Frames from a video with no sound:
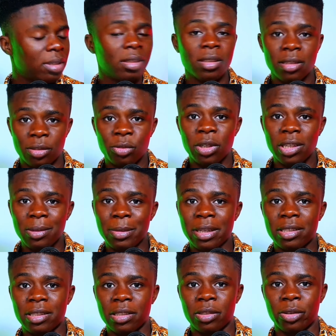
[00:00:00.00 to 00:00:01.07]
it really
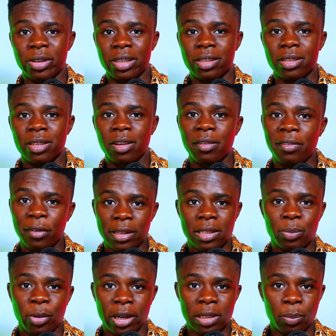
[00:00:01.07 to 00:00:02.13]
makes it great for its
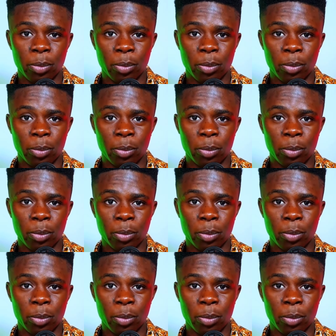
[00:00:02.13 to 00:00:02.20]
price